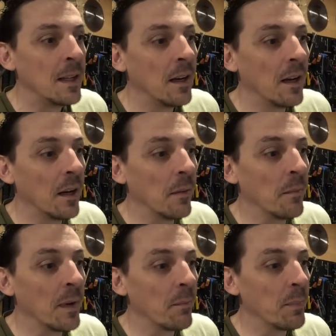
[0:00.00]

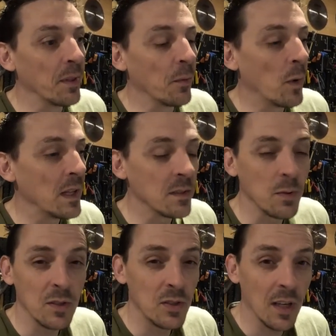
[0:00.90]
But the winds
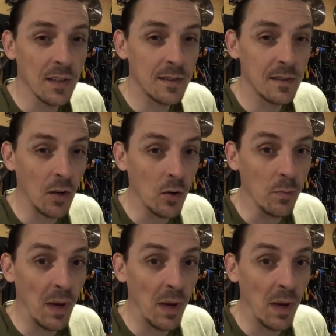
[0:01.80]
were just so